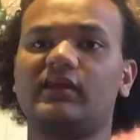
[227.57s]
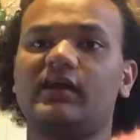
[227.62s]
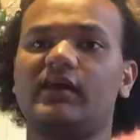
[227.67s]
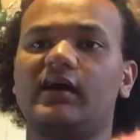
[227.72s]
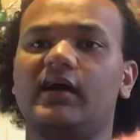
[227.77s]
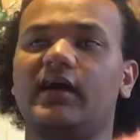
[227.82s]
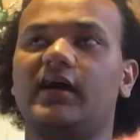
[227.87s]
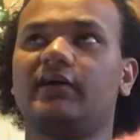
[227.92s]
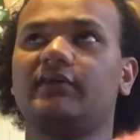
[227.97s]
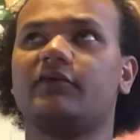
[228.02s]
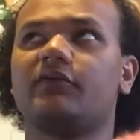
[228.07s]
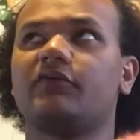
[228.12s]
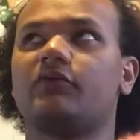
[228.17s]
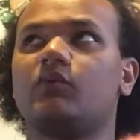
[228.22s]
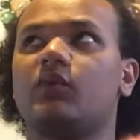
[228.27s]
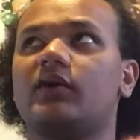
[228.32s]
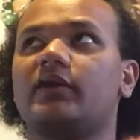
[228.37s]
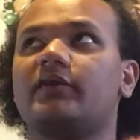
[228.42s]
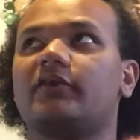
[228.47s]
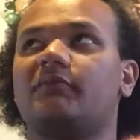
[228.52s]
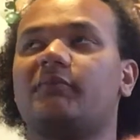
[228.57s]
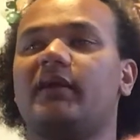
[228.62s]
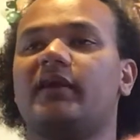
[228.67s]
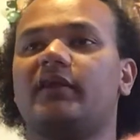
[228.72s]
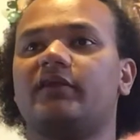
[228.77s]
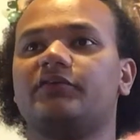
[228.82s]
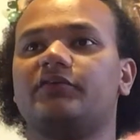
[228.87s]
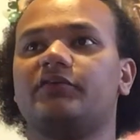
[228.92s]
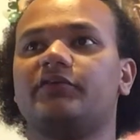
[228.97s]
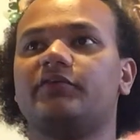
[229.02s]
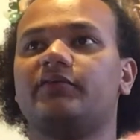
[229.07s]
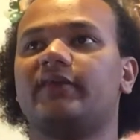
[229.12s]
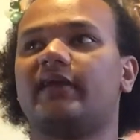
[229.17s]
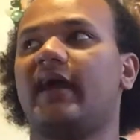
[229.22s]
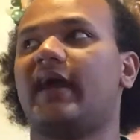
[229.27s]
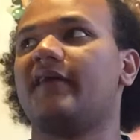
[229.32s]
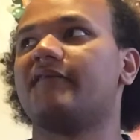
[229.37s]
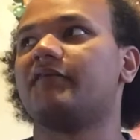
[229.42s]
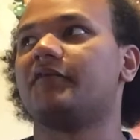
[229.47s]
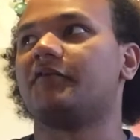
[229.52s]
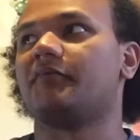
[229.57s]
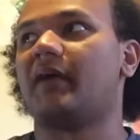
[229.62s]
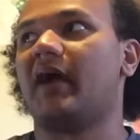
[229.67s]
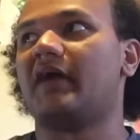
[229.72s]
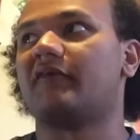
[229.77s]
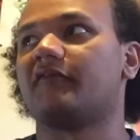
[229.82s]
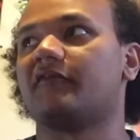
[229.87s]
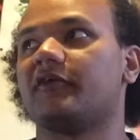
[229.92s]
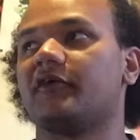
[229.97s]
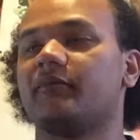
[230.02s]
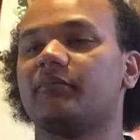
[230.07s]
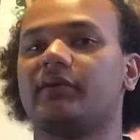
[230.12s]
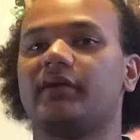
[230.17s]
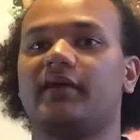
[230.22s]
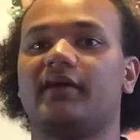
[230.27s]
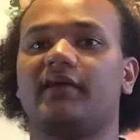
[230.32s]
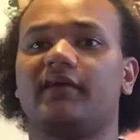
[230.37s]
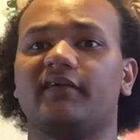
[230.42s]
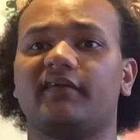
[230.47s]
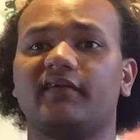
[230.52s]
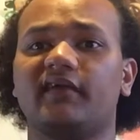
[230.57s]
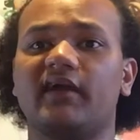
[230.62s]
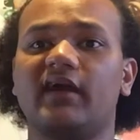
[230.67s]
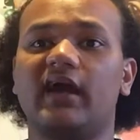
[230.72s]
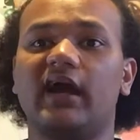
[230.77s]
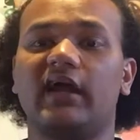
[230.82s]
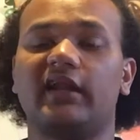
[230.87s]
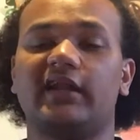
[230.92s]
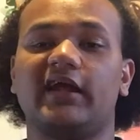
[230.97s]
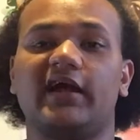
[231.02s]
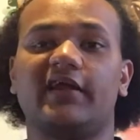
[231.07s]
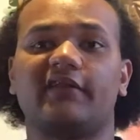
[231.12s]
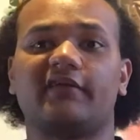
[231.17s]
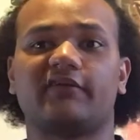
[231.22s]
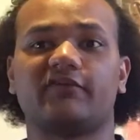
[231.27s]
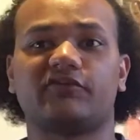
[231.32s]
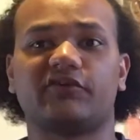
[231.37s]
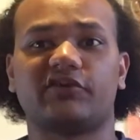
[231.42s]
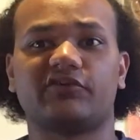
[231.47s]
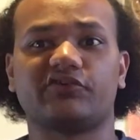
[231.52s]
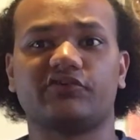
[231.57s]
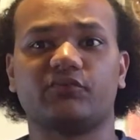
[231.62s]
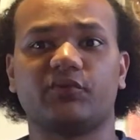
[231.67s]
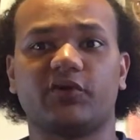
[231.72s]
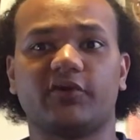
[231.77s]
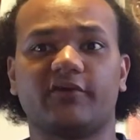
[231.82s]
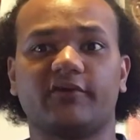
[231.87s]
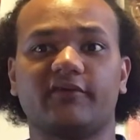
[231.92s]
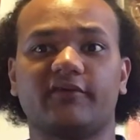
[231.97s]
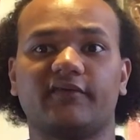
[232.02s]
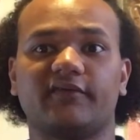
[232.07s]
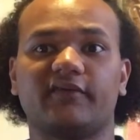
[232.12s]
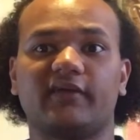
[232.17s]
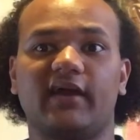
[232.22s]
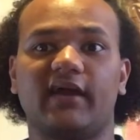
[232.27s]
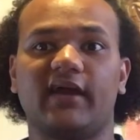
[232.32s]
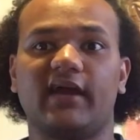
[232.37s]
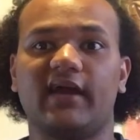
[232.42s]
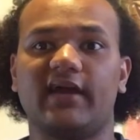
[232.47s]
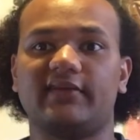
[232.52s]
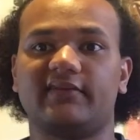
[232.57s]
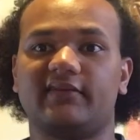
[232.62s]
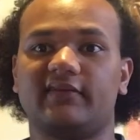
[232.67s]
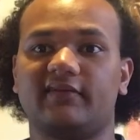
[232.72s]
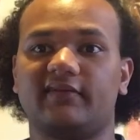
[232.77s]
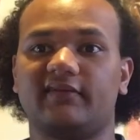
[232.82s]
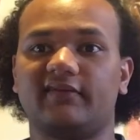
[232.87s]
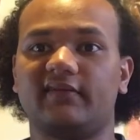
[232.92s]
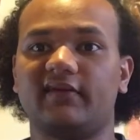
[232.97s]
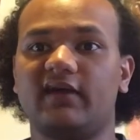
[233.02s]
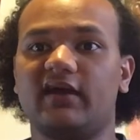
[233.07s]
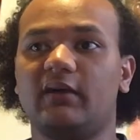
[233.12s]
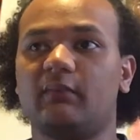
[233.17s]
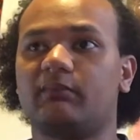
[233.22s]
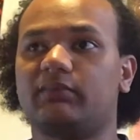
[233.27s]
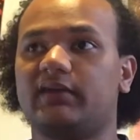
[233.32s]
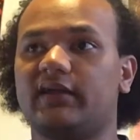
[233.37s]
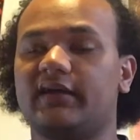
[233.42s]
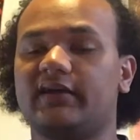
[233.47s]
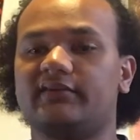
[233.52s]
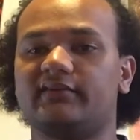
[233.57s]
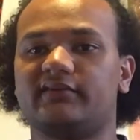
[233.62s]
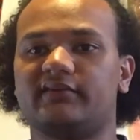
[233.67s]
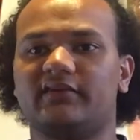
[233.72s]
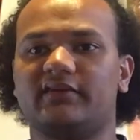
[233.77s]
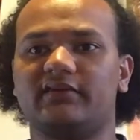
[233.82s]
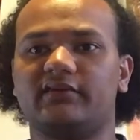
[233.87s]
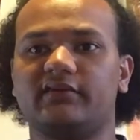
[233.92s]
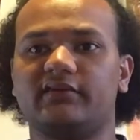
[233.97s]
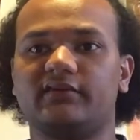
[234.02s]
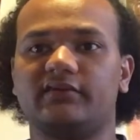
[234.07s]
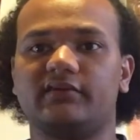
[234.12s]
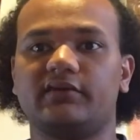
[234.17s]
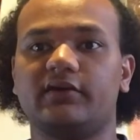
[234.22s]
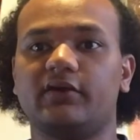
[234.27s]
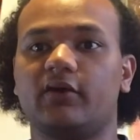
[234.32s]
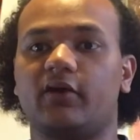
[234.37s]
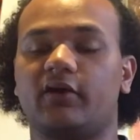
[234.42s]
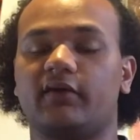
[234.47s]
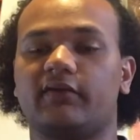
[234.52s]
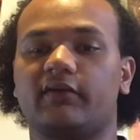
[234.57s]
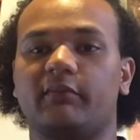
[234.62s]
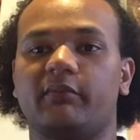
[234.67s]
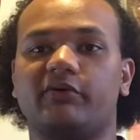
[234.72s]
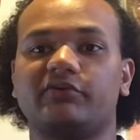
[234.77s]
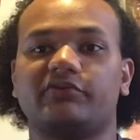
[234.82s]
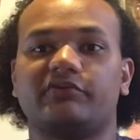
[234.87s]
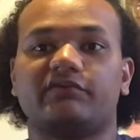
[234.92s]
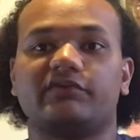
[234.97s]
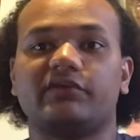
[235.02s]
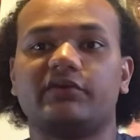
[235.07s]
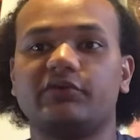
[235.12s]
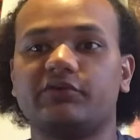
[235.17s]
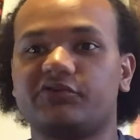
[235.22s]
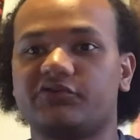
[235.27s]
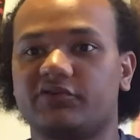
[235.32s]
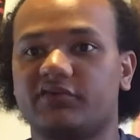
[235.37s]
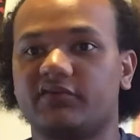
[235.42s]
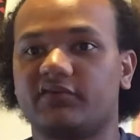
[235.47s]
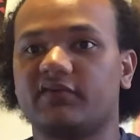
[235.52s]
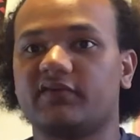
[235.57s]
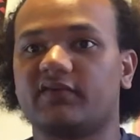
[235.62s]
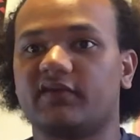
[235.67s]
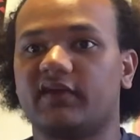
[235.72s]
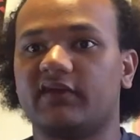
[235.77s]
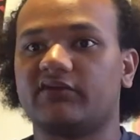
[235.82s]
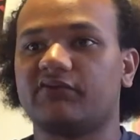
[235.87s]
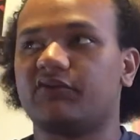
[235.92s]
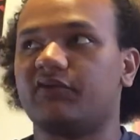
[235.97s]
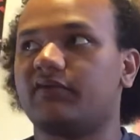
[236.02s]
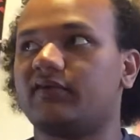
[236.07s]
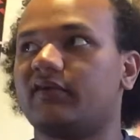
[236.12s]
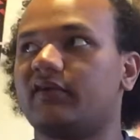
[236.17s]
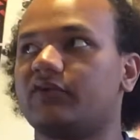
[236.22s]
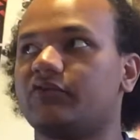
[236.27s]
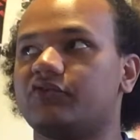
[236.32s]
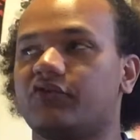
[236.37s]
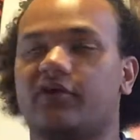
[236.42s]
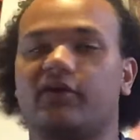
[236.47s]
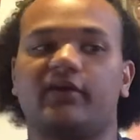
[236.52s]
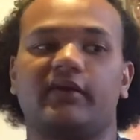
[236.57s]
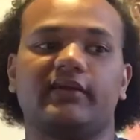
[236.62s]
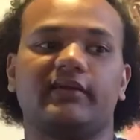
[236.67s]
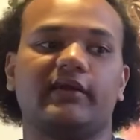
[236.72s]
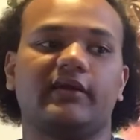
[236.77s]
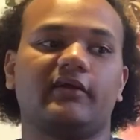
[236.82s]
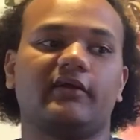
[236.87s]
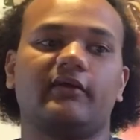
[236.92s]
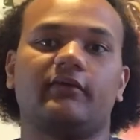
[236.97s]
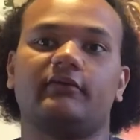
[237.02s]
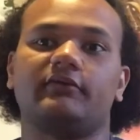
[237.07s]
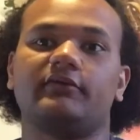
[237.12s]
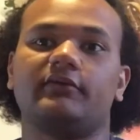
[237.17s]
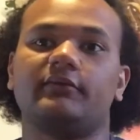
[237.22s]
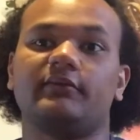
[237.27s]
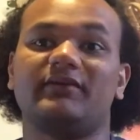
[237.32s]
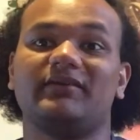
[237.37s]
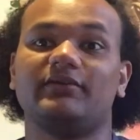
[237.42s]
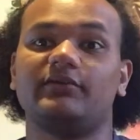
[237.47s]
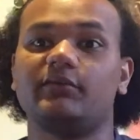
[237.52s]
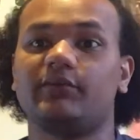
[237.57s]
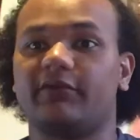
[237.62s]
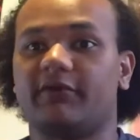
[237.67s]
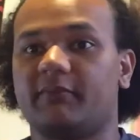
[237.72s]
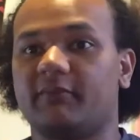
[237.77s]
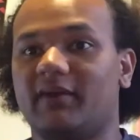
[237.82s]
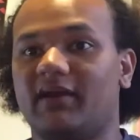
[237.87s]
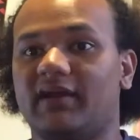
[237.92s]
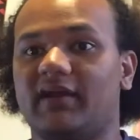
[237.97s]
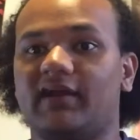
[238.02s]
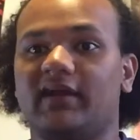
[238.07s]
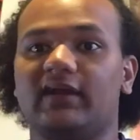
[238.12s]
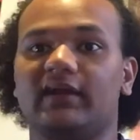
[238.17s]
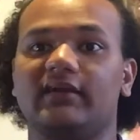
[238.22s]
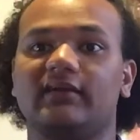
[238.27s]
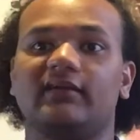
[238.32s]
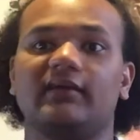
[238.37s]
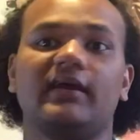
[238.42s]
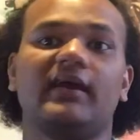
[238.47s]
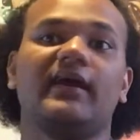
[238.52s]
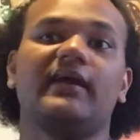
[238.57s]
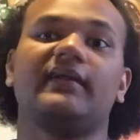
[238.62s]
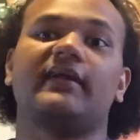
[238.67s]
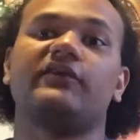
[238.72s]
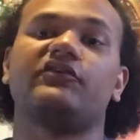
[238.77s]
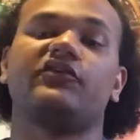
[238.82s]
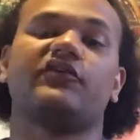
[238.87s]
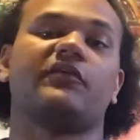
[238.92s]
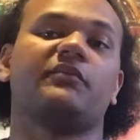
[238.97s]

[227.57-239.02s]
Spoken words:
There's one Hispanic dude that kind of feels bad for him because a lot of the construction workers at this plant in New York, they're a bunch of douches that just get drunk and they don't know what to do with their money, and they just